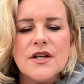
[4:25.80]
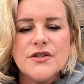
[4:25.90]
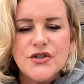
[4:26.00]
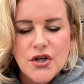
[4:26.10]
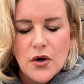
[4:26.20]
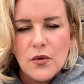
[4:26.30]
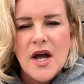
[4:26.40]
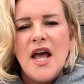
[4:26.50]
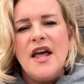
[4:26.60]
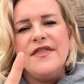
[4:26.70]
So
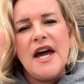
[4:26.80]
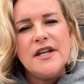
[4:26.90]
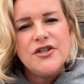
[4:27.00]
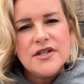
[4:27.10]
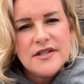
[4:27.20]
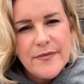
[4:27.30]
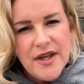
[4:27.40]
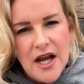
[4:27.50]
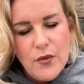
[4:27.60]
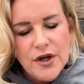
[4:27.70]
that is just
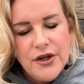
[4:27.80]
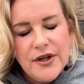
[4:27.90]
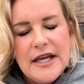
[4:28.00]
something I want you to